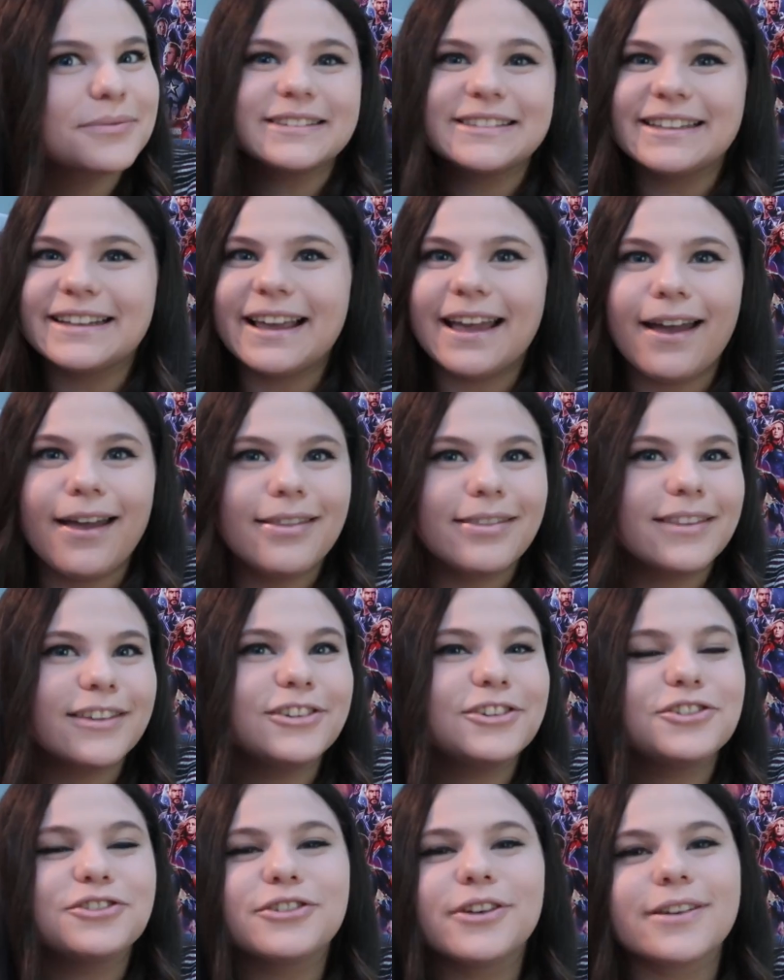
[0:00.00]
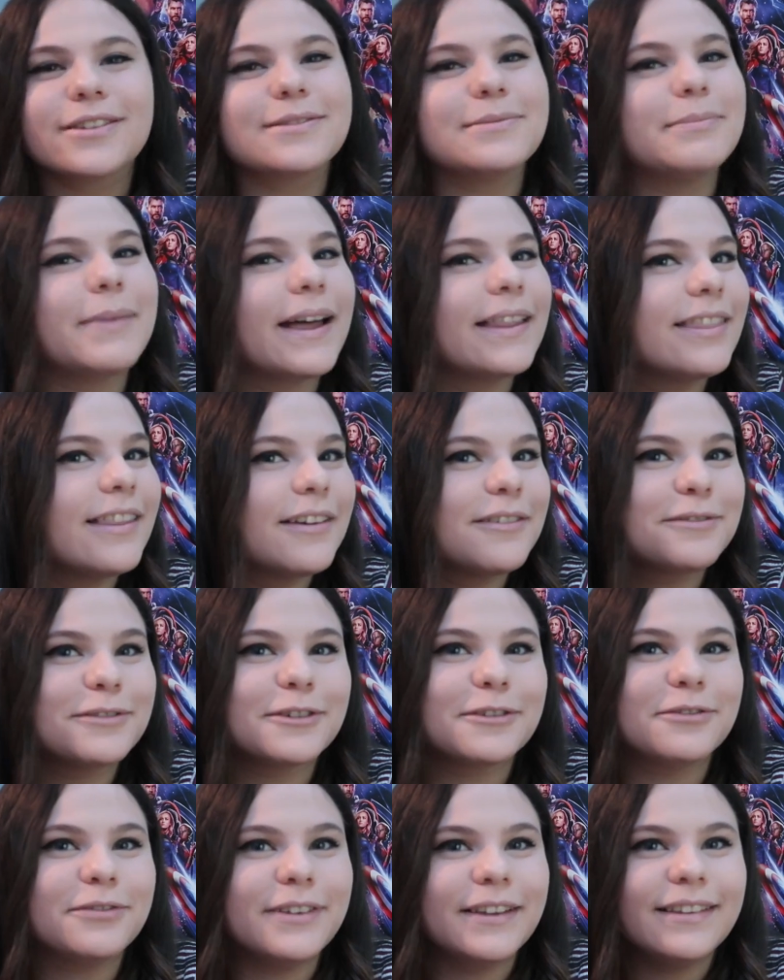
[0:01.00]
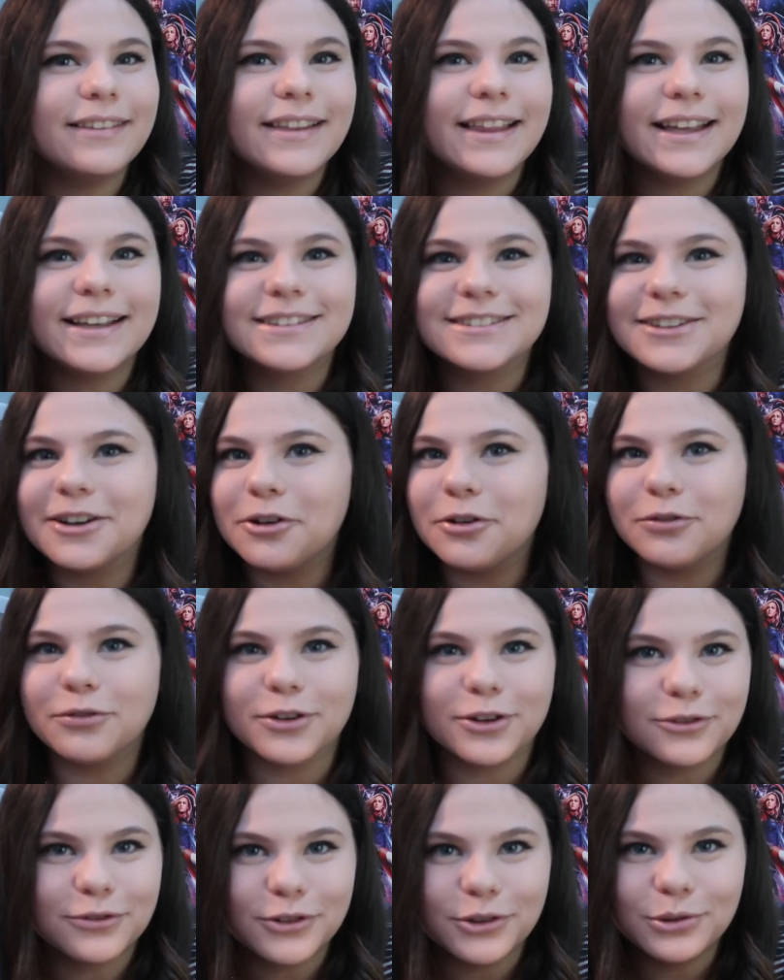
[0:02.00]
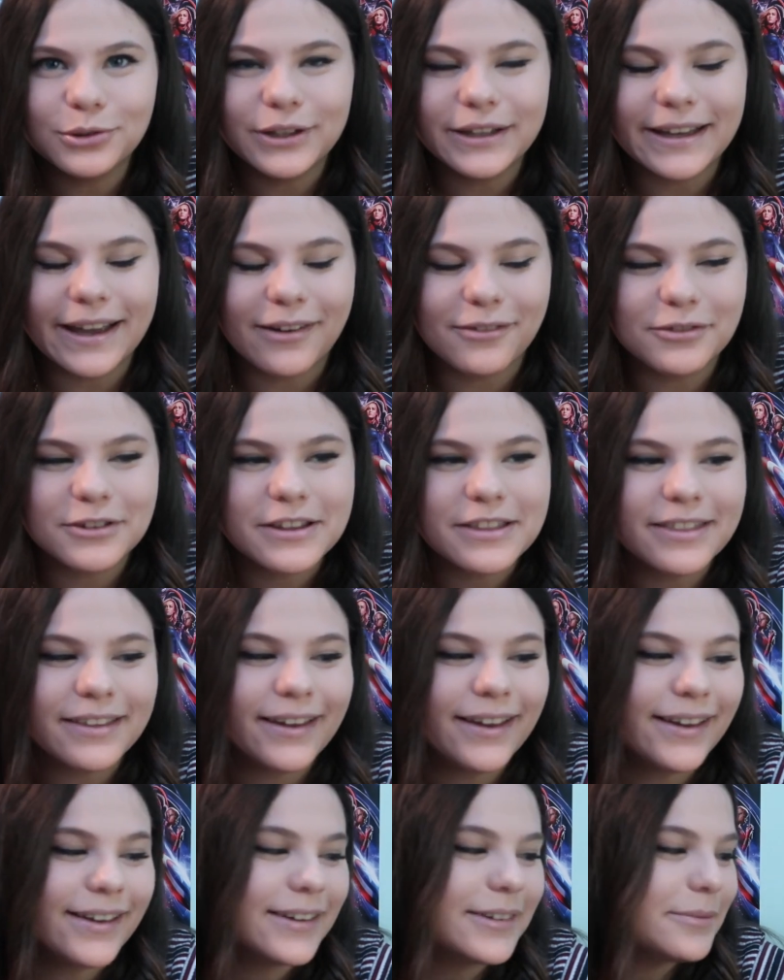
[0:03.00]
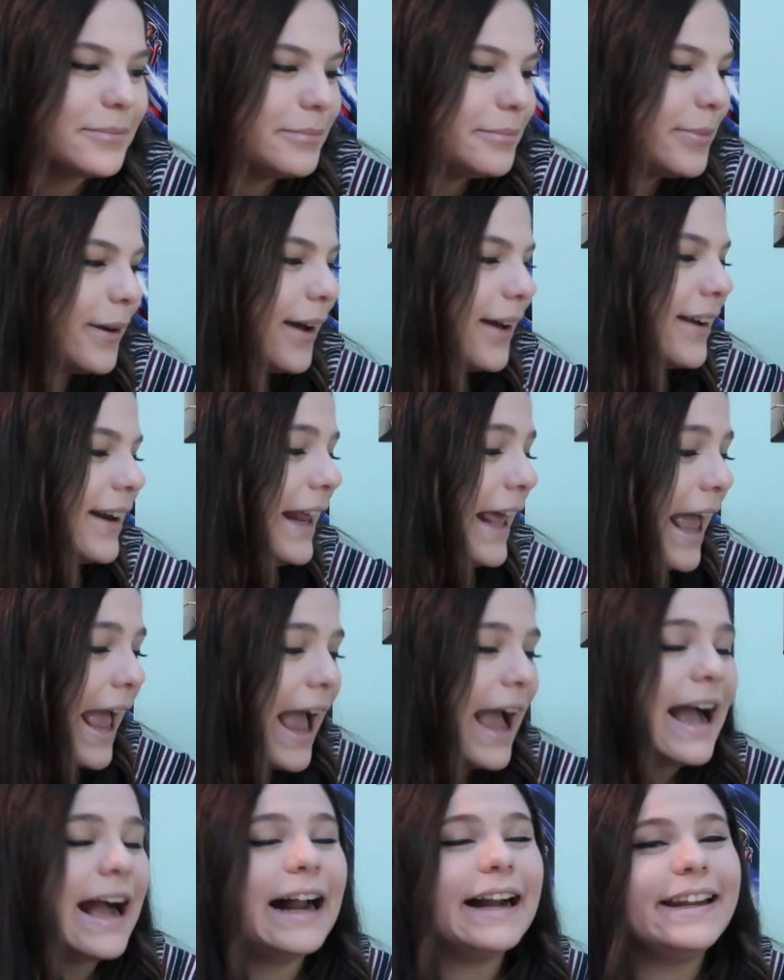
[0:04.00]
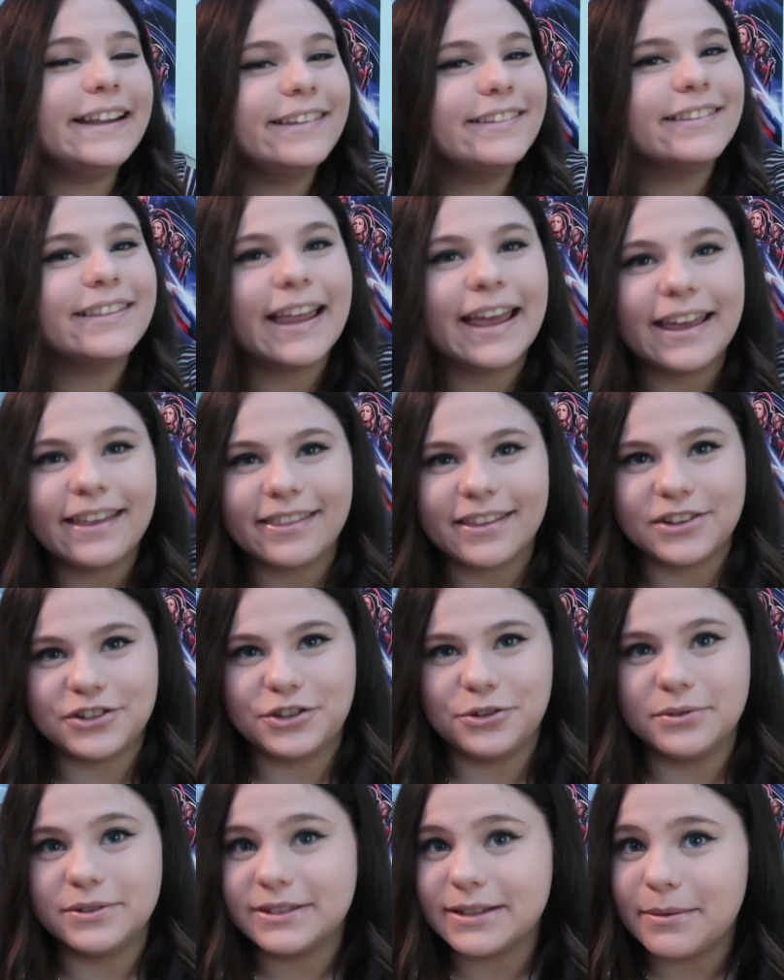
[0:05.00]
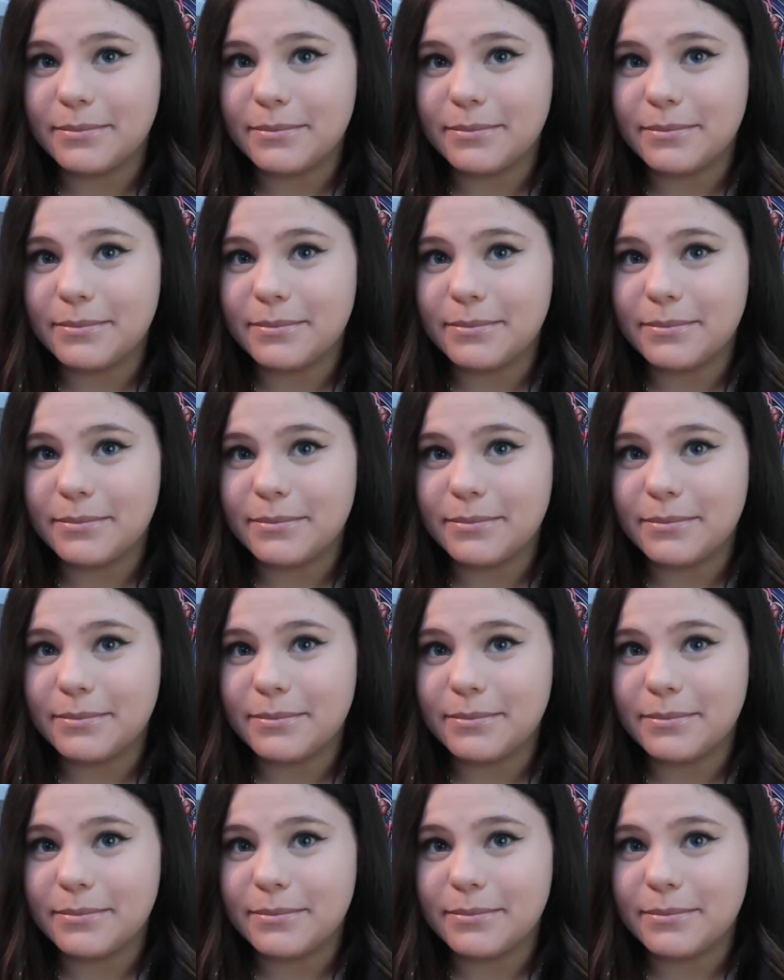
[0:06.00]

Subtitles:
Once again, this is just my love for Felix overruling everything, but I didn't like that she was